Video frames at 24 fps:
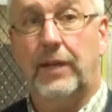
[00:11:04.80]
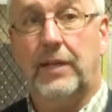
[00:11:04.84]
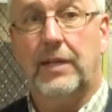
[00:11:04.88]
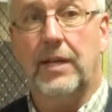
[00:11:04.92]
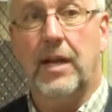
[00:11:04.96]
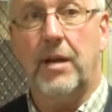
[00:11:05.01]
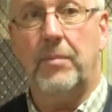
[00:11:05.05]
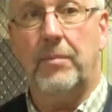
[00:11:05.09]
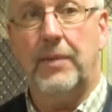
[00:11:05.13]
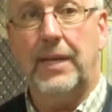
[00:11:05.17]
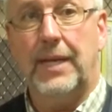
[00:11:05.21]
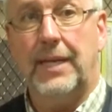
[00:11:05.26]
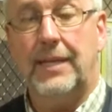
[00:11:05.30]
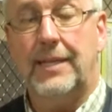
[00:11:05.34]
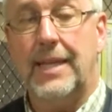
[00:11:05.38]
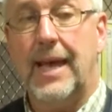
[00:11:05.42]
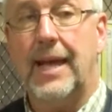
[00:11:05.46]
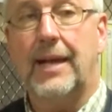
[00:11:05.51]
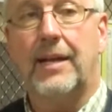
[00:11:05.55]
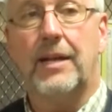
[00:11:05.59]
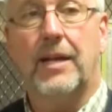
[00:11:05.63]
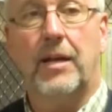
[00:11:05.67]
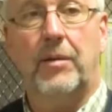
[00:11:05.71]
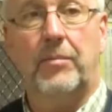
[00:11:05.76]
company,
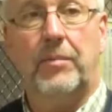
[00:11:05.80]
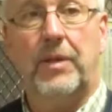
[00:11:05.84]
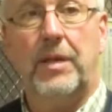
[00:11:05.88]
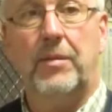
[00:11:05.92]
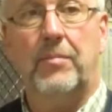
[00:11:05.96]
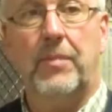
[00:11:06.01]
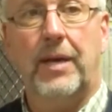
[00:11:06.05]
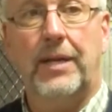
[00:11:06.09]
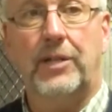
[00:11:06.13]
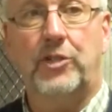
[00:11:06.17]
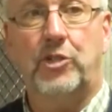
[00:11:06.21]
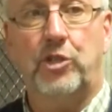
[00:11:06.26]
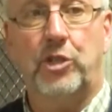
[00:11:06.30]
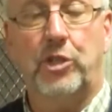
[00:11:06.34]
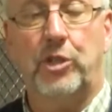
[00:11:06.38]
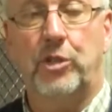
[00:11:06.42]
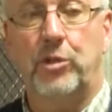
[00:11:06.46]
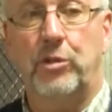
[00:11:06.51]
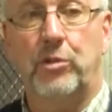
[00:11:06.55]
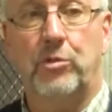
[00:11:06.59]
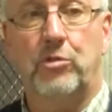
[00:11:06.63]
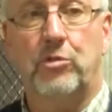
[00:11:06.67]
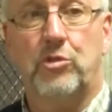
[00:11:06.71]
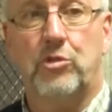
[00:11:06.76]
that company may
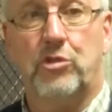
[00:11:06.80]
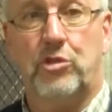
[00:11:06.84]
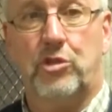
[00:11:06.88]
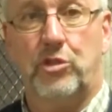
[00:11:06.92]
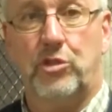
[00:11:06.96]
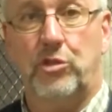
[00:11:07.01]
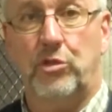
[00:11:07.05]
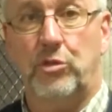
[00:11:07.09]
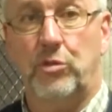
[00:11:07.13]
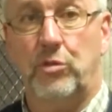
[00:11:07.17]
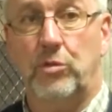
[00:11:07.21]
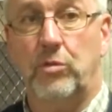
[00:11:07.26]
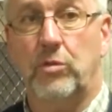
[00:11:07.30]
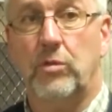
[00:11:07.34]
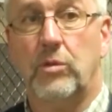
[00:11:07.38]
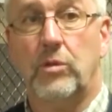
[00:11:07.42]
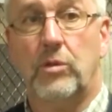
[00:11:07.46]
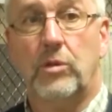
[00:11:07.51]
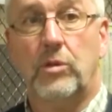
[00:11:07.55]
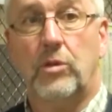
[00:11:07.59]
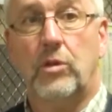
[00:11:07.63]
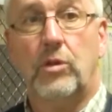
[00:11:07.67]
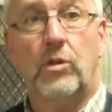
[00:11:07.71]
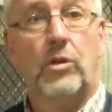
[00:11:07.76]
choose to
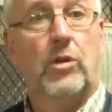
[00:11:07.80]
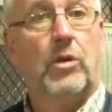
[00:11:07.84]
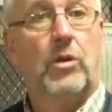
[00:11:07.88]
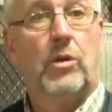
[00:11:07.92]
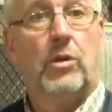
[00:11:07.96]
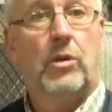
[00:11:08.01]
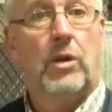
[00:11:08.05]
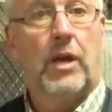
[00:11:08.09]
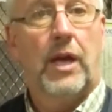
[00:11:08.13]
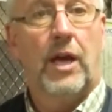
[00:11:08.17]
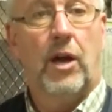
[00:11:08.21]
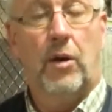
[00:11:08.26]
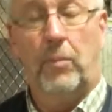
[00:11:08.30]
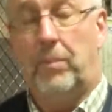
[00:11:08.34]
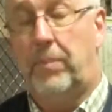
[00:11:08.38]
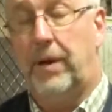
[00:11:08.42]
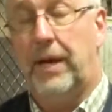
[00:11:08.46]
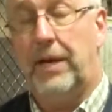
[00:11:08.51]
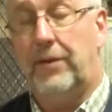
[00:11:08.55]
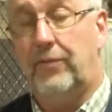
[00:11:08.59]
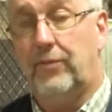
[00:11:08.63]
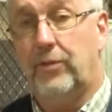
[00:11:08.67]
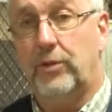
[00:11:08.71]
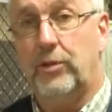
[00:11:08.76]
help
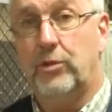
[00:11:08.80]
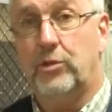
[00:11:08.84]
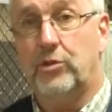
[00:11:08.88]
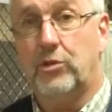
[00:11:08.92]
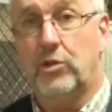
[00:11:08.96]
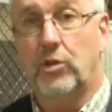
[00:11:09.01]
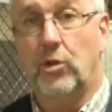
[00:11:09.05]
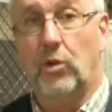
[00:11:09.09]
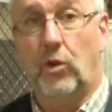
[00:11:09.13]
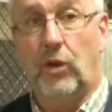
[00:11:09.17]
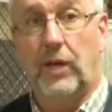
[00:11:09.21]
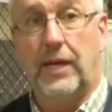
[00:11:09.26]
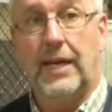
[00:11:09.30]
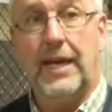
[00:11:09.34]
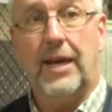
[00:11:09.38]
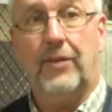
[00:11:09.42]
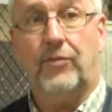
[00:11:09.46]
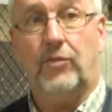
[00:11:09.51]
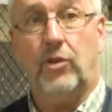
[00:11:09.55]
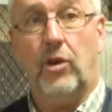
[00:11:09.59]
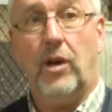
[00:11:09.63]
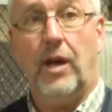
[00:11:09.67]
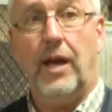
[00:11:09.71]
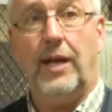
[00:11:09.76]
pay for your schooling
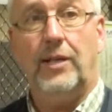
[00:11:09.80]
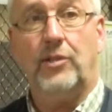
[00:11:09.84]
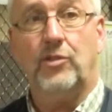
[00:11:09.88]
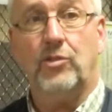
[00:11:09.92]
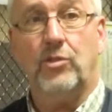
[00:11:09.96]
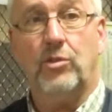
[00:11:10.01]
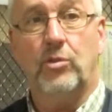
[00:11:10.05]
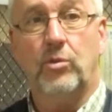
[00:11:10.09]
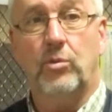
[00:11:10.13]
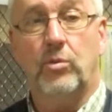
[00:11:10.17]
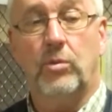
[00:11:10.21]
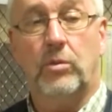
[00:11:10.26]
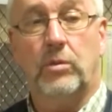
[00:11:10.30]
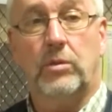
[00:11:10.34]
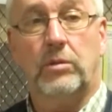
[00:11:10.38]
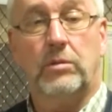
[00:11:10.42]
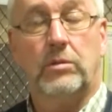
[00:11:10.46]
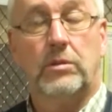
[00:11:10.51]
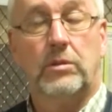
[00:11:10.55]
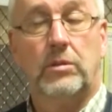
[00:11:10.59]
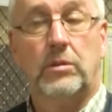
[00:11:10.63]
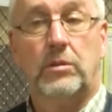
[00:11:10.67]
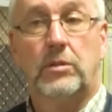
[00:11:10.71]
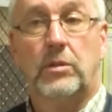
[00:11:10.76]
after high school,
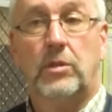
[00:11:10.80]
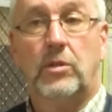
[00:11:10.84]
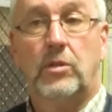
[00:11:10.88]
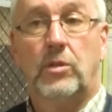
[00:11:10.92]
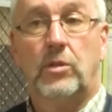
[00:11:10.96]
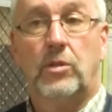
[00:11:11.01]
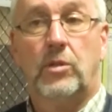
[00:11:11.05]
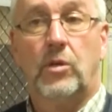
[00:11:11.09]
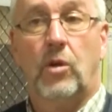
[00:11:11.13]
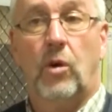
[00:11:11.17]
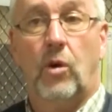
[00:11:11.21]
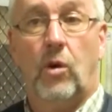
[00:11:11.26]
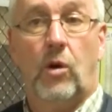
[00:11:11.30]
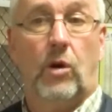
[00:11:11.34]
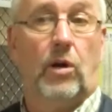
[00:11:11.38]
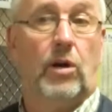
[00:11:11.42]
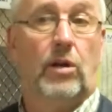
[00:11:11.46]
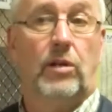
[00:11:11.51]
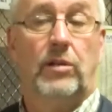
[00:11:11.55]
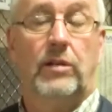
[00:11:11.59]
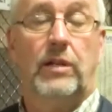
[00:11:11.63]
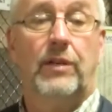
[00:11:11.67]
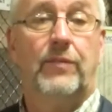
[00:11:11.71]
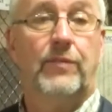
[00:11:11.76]

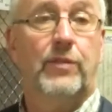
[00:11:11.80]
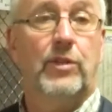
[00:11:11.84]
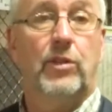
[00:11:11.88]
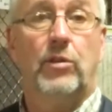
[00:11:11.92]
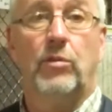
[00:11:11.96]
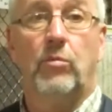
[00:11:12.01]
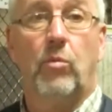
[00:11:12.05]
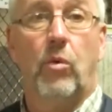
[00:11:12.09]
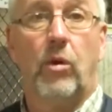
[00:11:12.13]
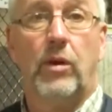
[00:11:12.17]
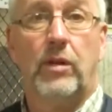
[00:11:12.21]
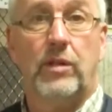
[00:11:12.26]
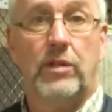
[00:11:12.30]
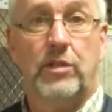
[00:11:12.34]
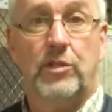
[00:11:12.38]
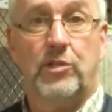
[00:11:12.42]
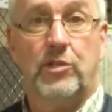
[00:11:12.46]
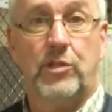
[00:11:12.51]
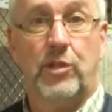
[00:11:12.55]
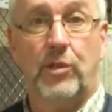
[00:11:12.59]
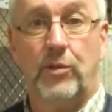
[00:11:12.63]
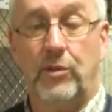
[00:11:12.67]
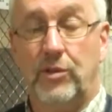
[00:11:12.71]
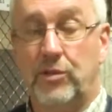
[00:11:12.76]
or if you're one of the
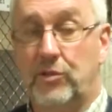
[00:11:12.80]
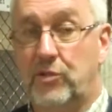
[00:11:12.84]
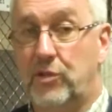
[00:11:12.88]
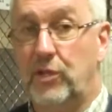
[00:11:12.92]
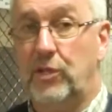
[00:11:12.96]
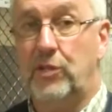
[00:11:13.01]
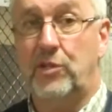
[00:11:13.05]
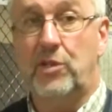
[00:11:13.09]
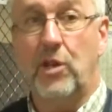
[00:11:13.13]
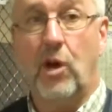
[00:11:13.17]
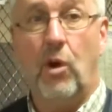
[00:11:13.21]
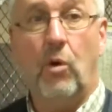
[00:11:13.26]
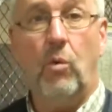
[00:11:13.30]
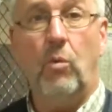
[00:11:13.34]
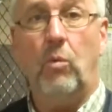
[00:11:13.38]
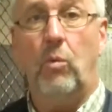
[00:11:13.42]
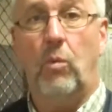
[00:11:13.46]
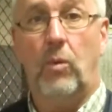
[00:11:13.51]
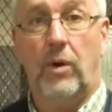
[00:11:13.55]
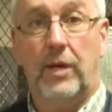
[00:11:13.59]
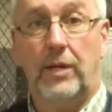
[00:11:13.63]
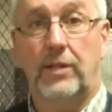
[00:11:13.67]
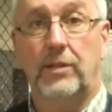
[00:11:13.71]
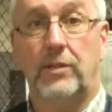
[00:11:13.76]
students that don't
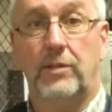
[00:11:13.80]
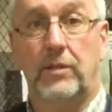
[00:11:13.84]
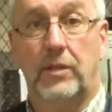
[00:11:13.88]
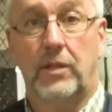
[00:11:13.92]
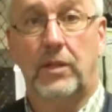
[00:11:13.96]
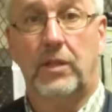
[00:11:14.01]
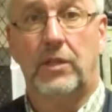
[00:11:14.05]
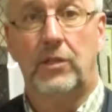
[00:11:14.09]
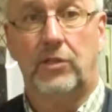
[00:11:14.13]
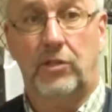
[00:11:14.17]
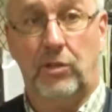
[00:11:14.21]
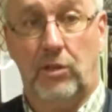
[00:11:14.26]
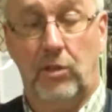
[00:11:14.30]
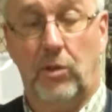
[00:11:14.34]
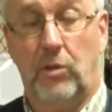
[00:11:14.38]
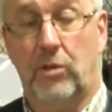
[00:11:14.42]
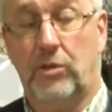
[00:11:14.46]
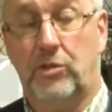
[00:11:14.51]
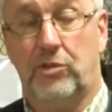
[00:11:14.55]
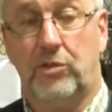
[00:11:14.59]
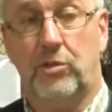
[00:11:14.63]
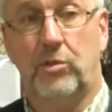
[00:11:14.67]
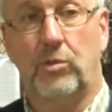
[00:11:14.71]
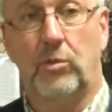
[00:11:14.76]
want to go
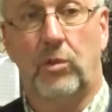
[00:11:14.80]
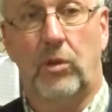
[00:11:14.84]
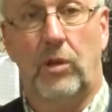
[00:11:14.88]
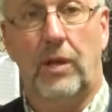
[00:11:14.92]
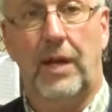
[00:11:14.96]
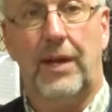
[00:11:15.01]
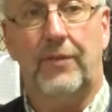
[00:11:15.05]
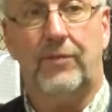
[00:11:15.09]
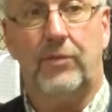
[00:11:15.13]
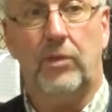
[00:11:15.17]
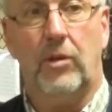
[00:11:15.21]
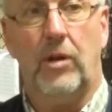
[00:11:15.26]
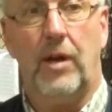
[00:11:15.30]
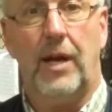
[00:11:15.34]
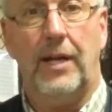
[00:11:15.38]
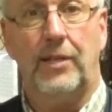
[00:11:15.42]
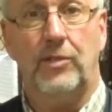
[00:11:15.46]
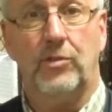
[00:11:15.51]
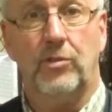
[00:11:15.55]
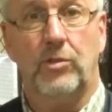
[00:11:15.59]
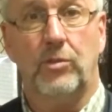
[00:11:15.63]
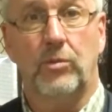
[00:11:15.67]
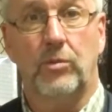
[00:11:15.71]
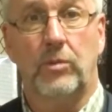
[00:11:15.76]
to school after high
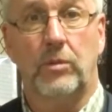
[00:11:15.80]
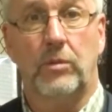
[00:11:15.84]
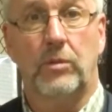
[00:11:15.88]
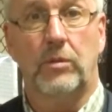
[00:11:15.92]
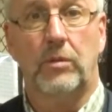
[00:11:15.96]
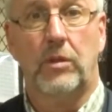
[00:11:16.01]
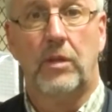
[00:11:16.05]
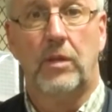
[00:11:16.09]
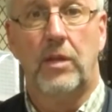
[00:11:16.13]
school,